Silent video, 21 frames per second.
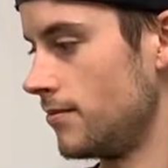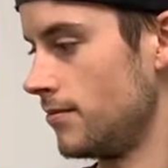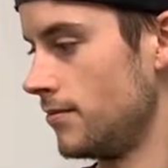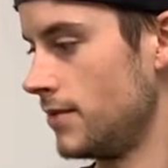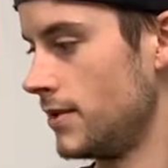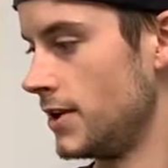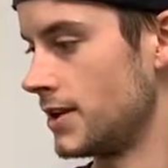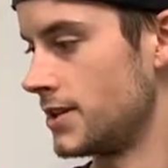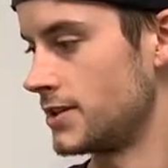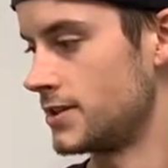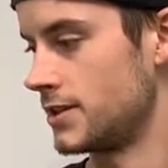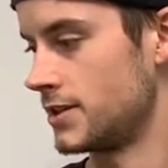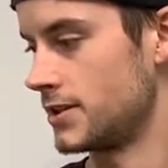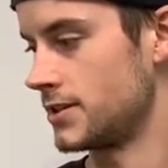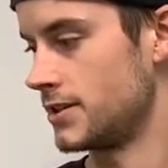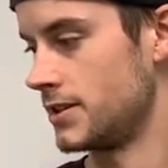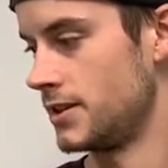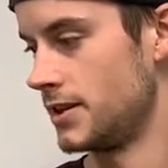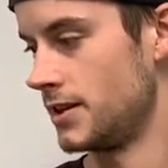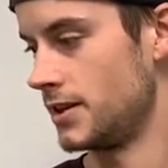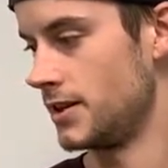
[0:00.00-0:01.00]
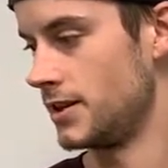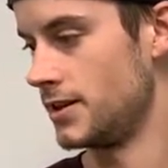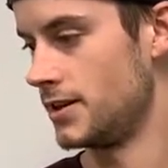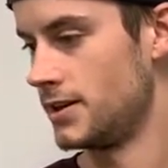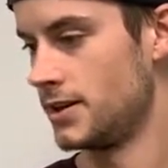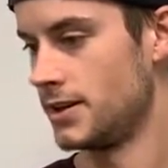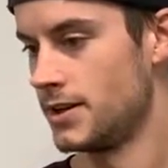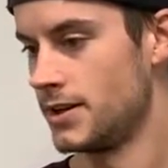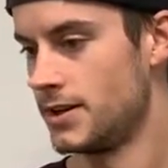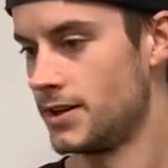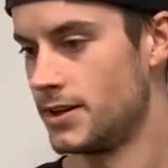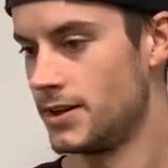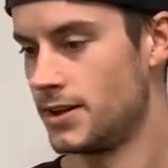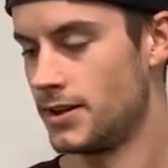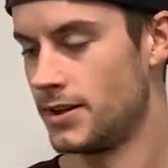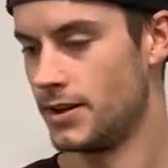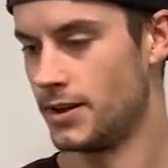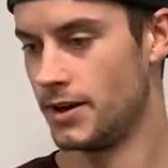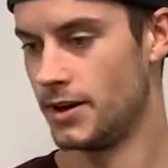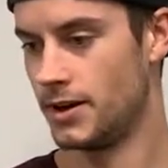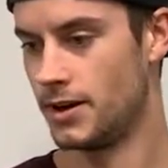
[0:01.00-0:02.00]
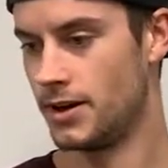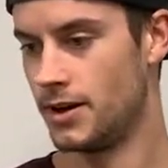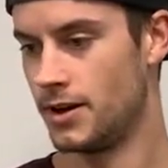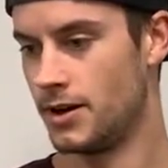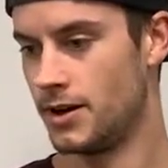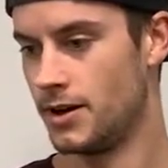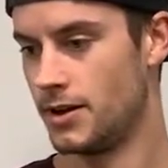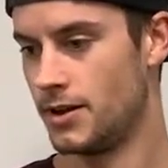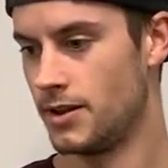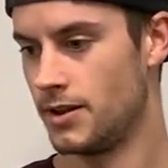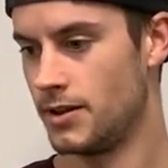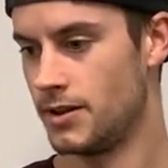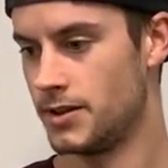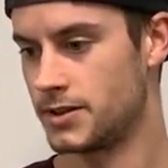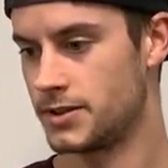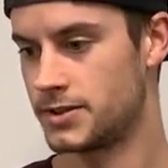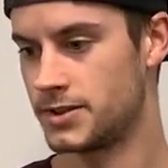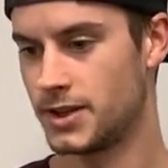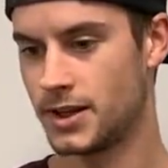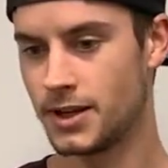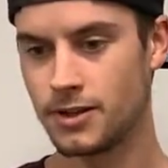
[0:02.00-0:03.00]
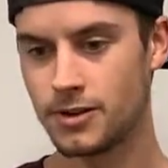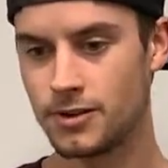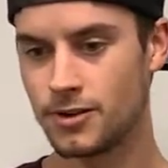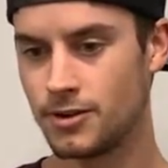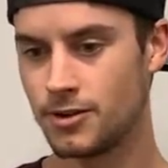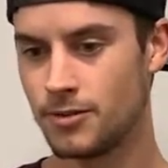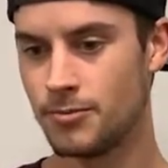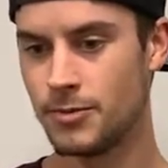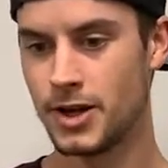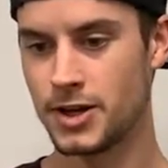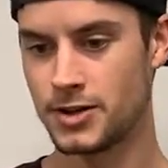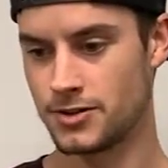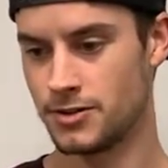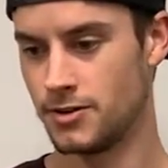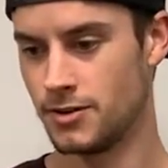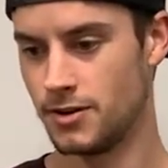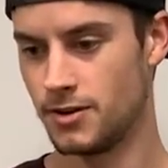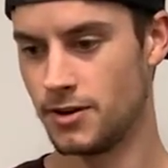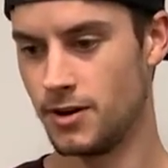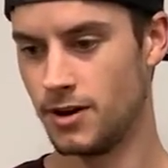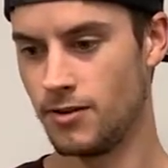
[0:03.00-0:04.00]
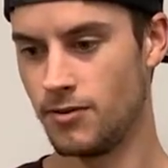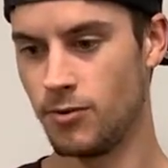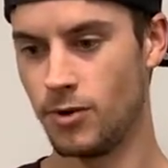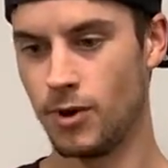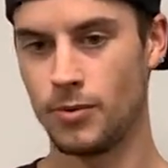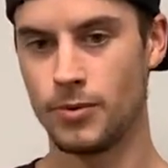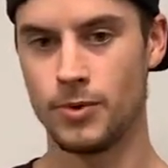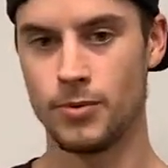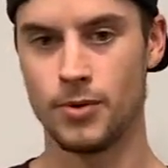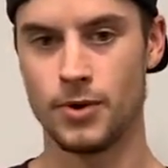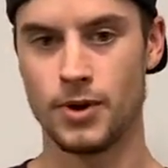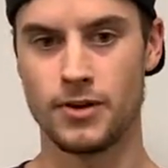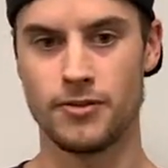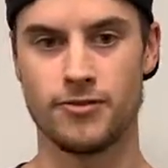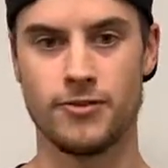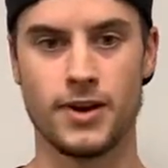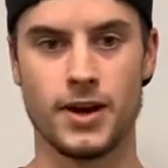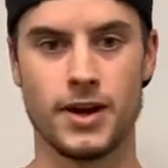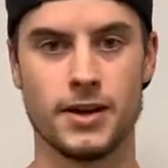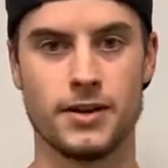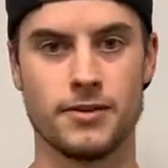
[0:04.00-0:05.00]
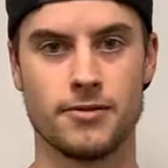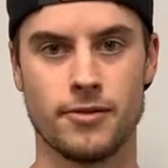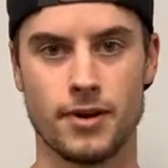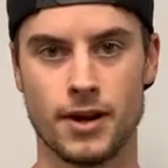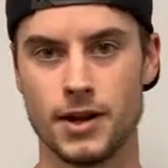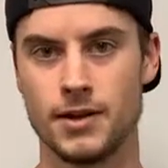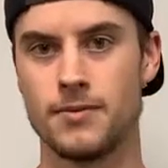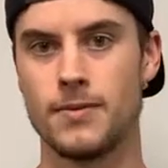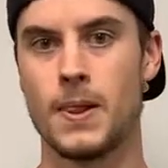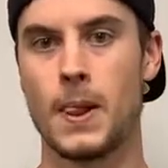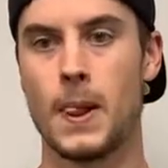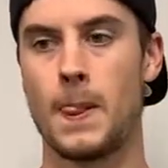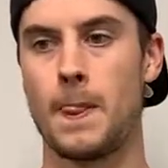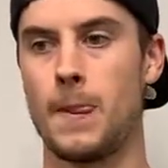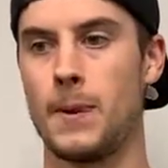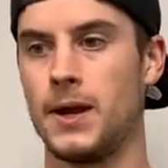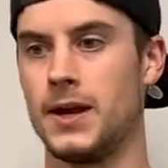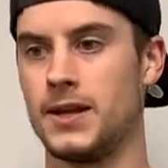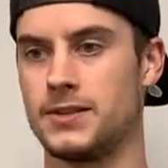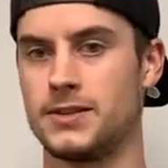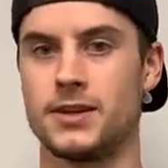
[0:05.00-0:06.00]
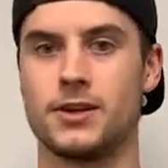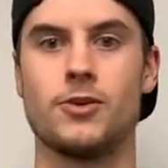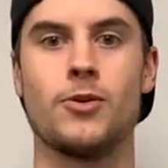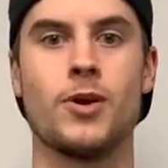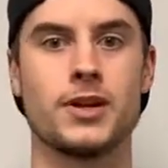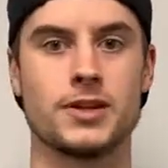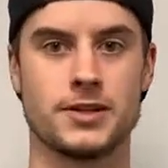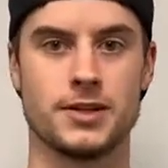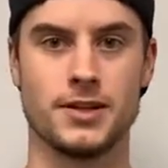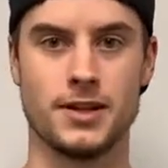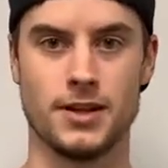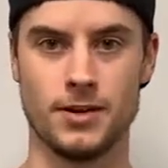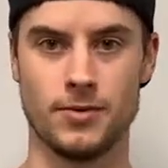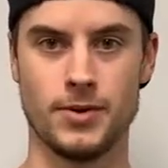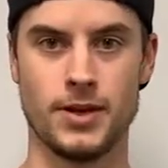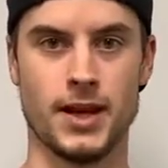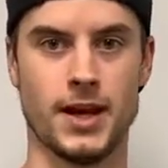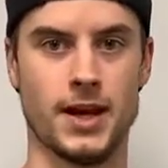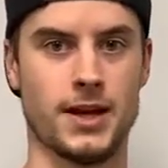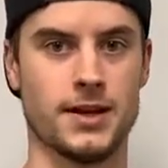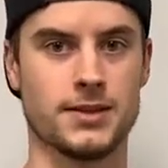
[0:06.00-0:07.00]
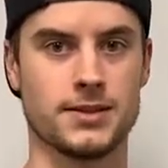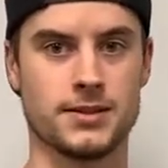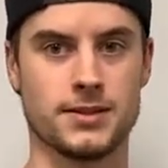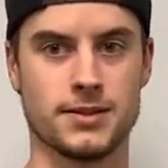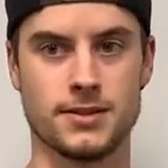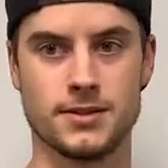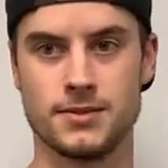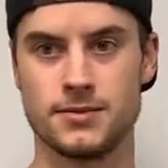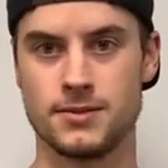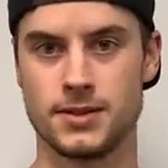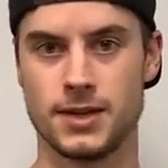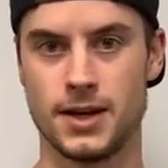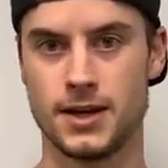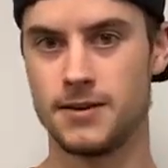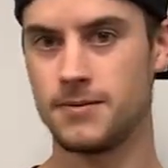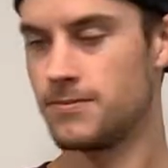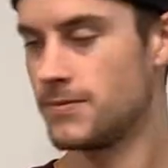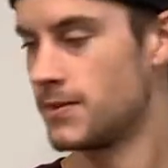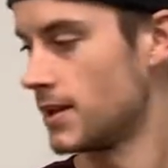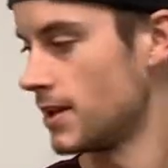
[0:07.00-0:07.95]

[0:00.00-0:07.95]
It's just the single measure of what we want to find, right? It's the question that we ask, okay?